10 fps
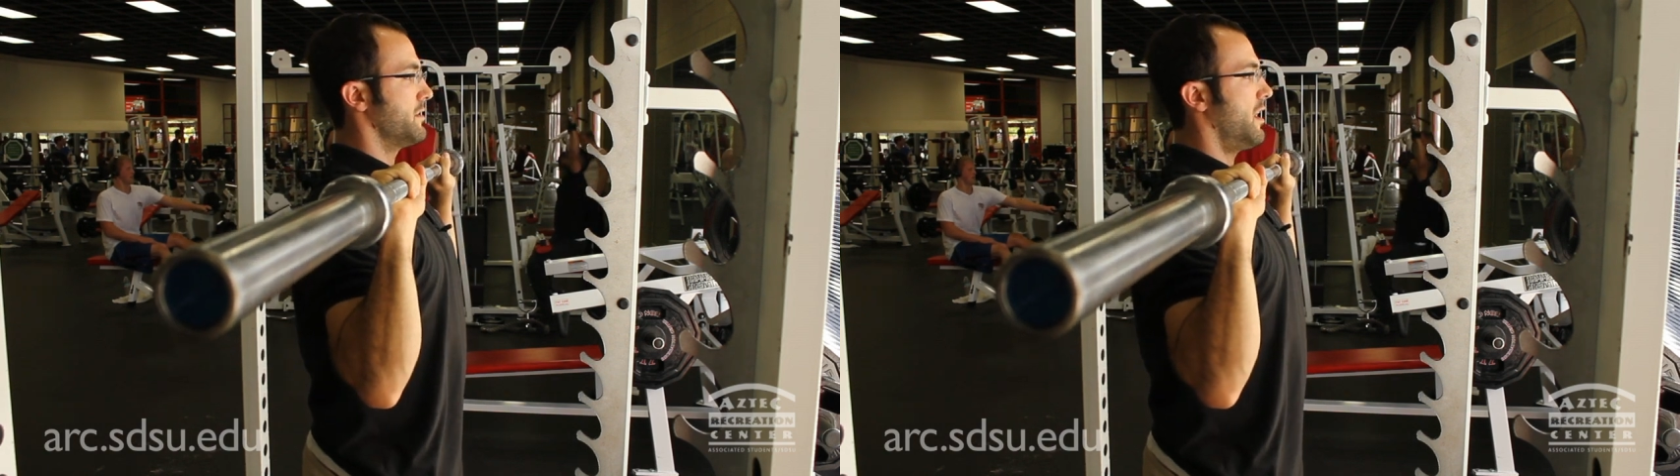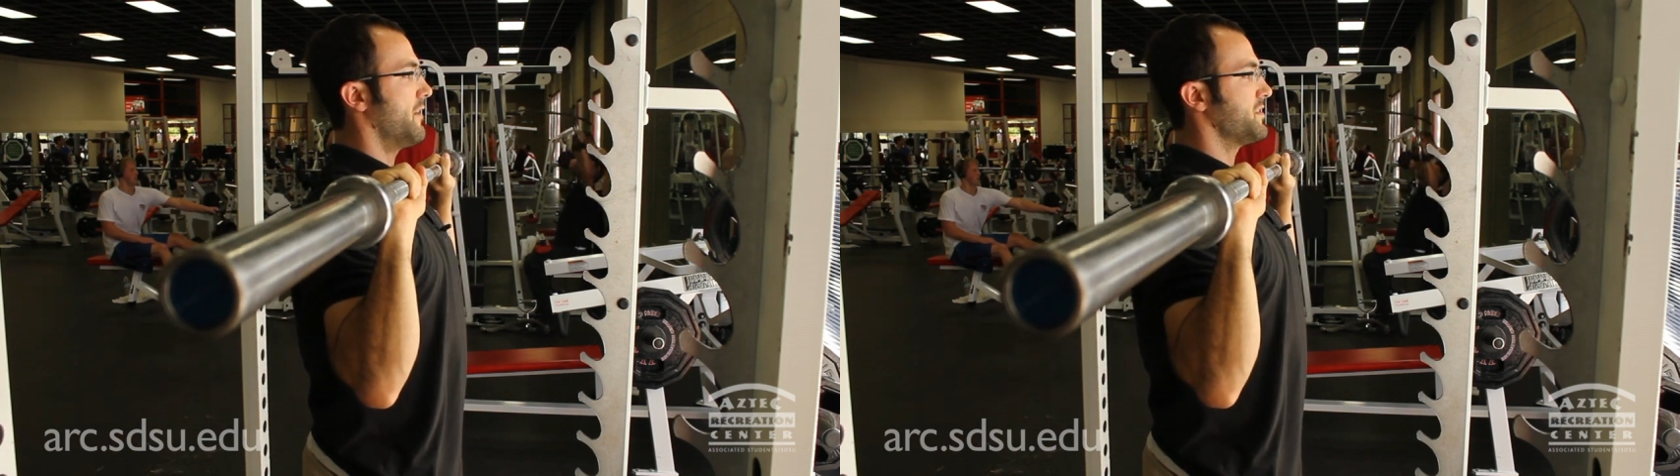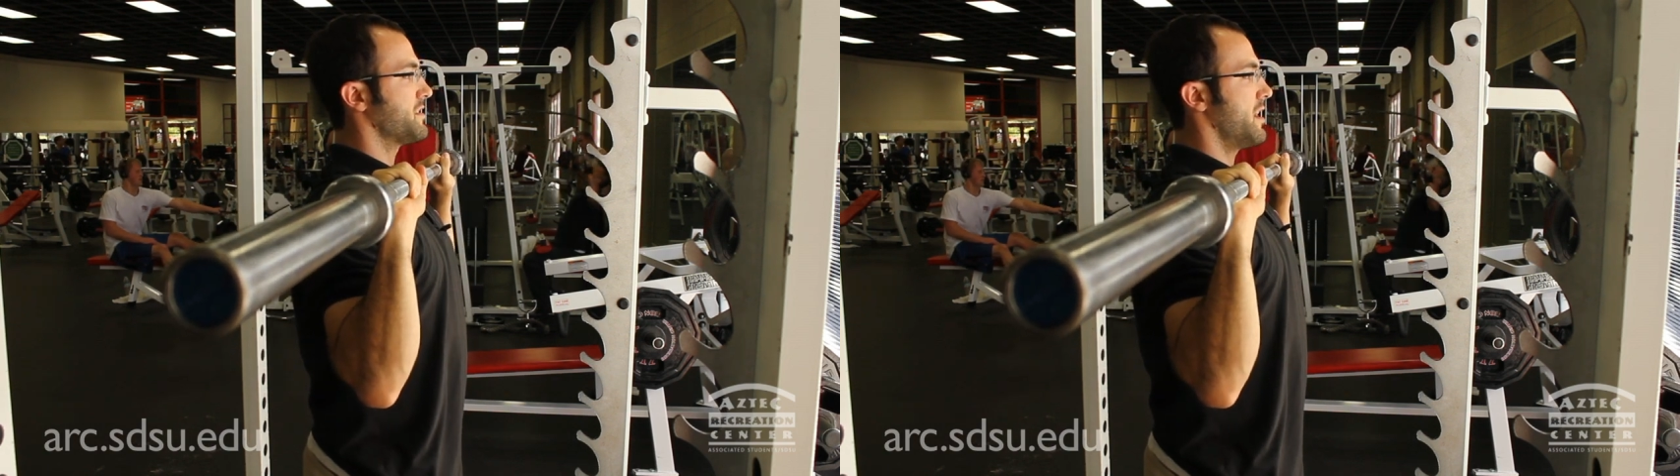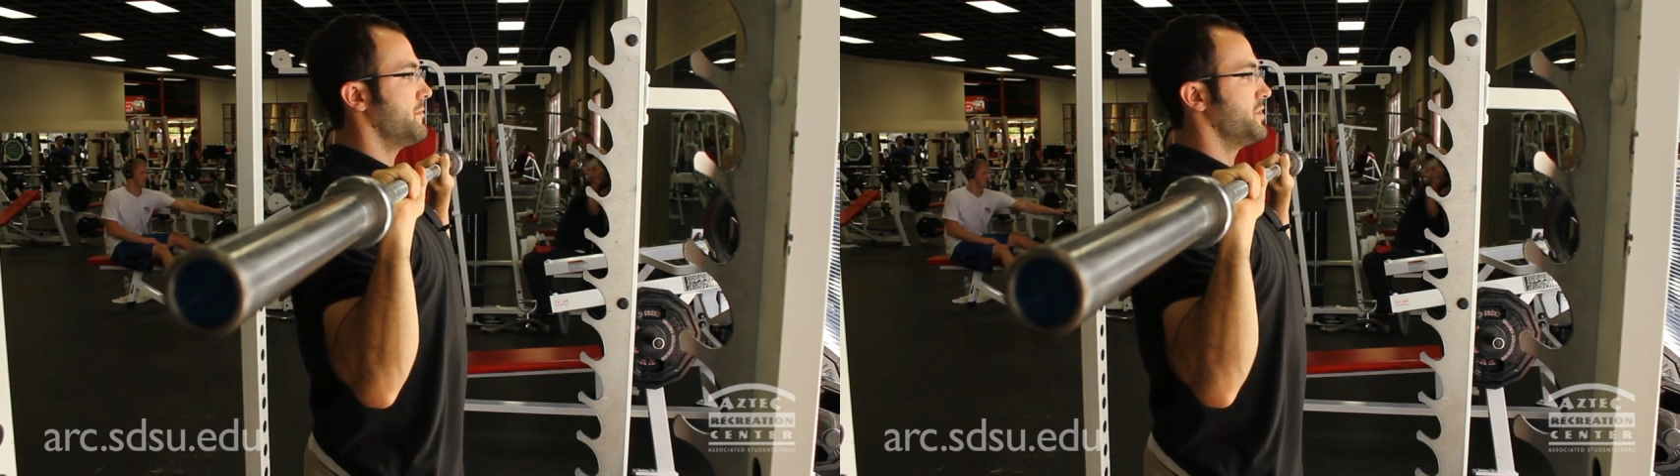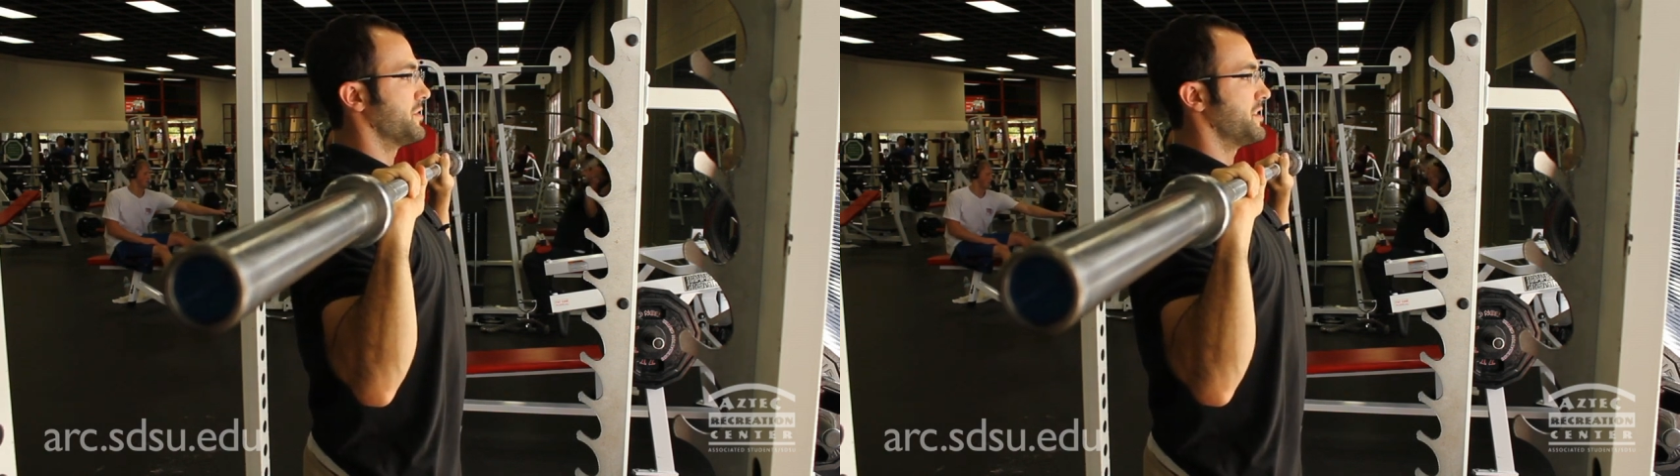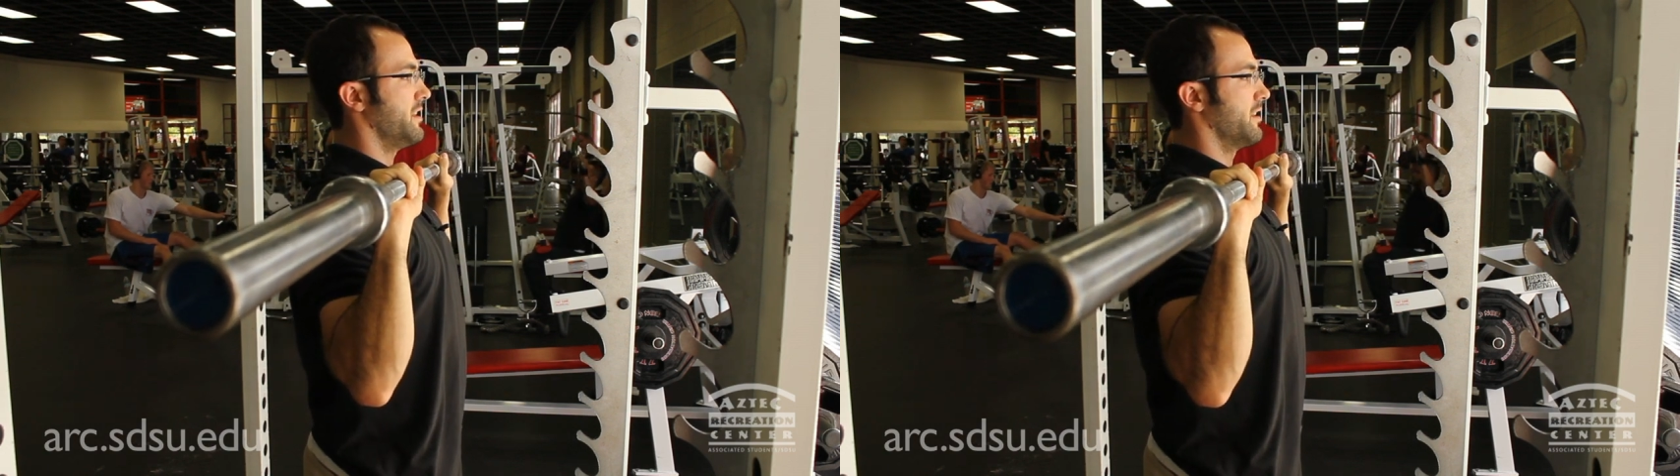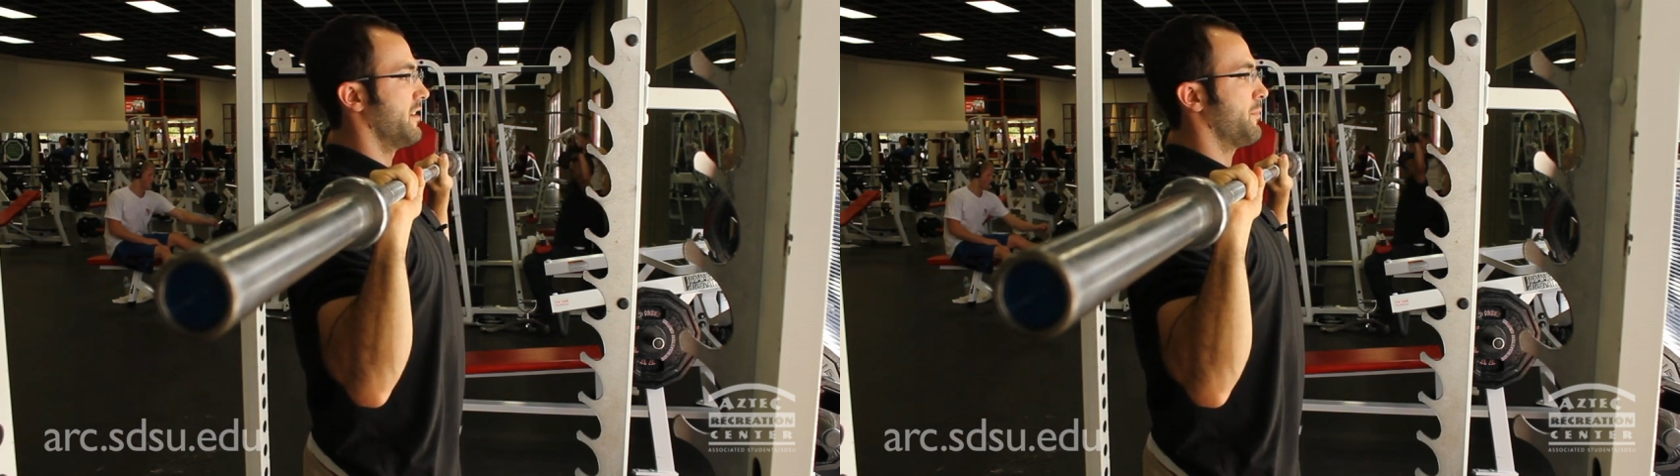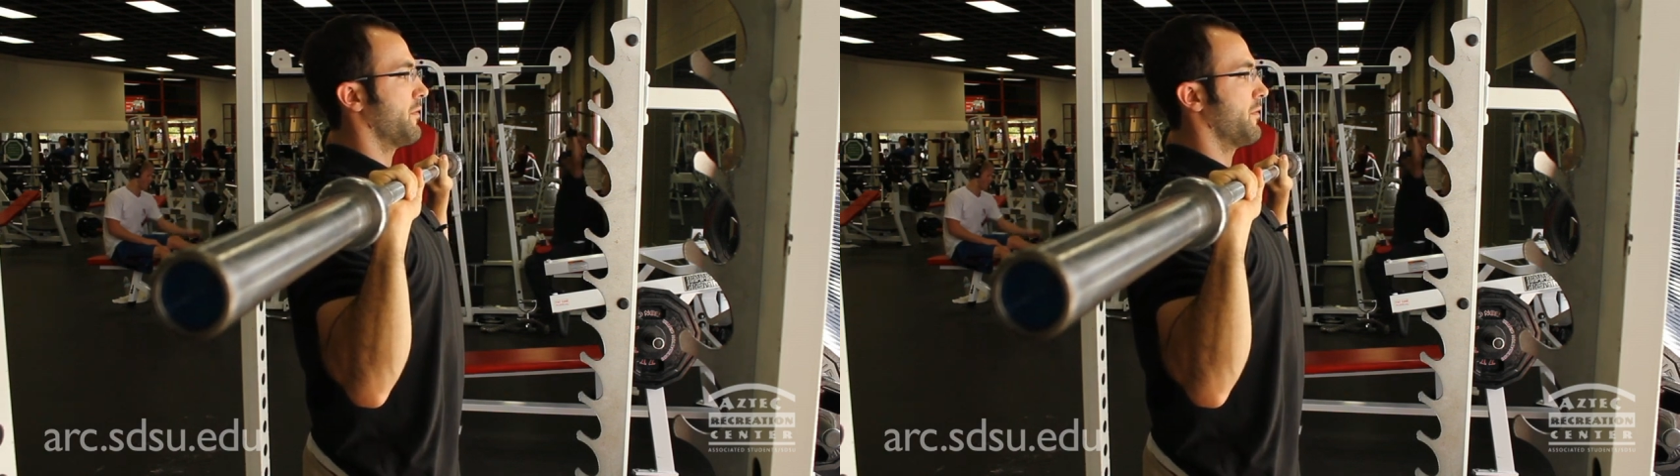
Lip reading: Oftentimes you'll see the lift